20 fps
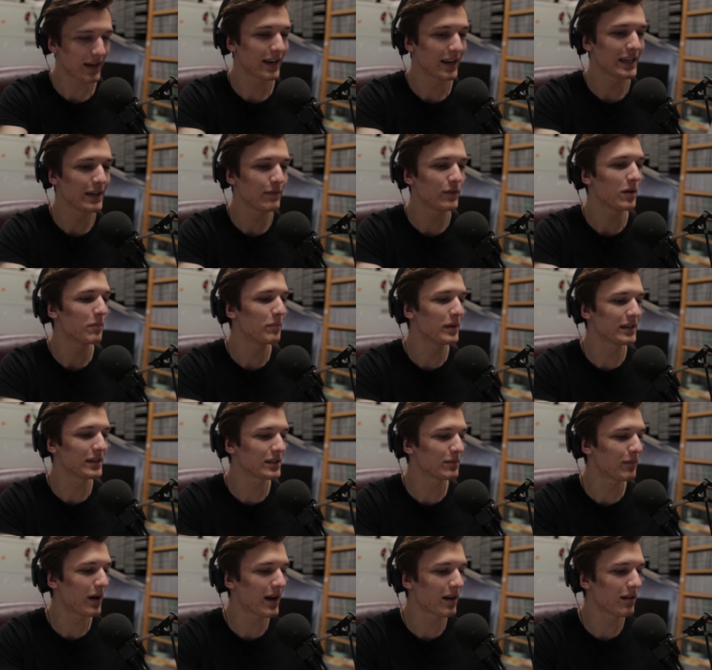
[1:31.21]
And I give you a big
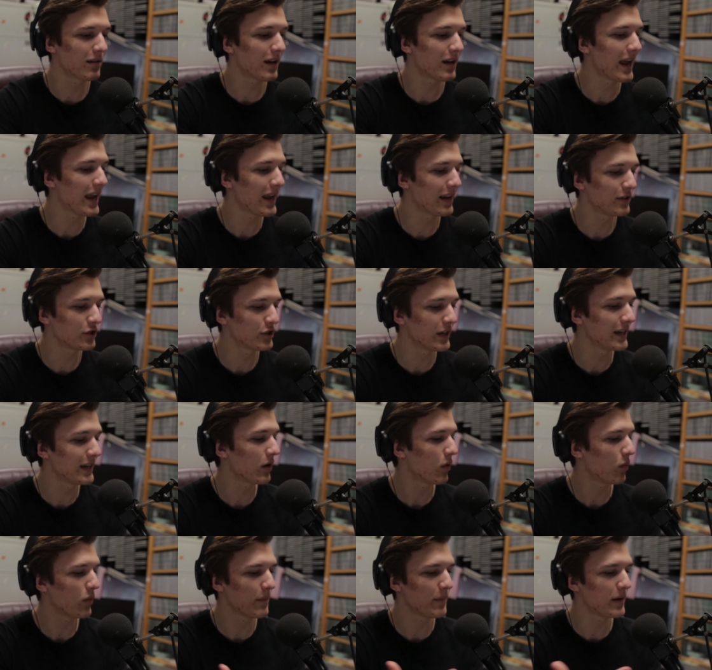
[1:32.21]
smile, a
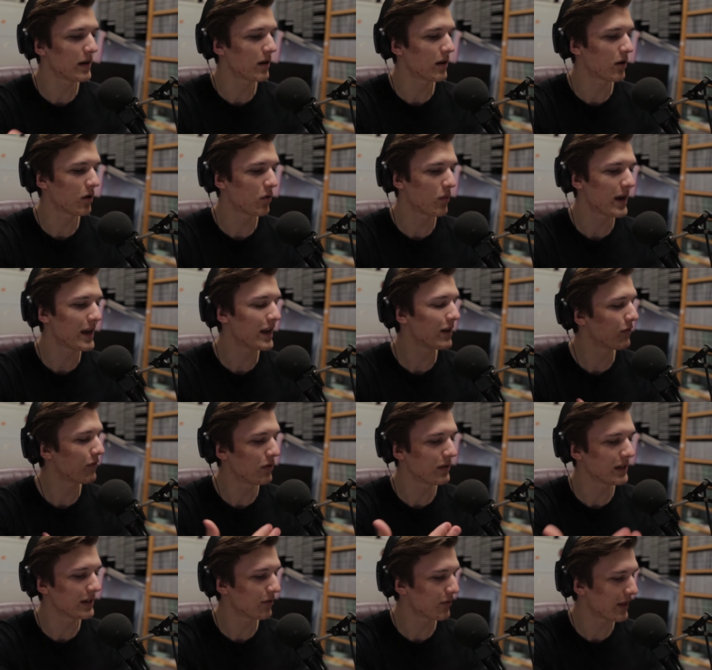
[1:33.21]
handshake, we'd be on our way, if
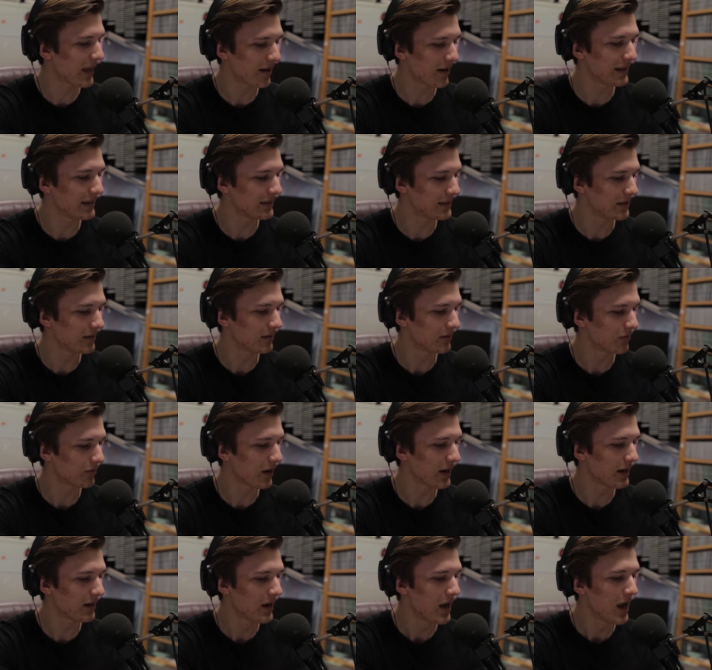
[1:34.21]
only it were that easy,
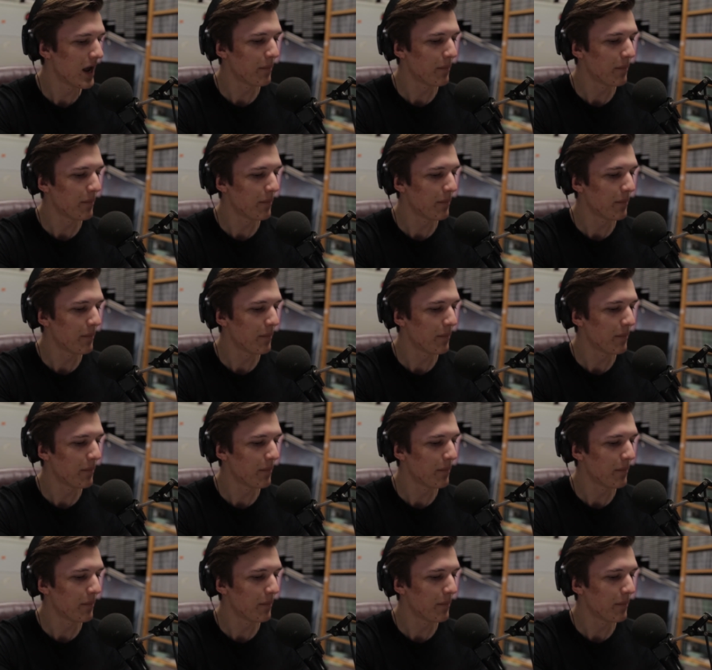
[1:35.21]
right?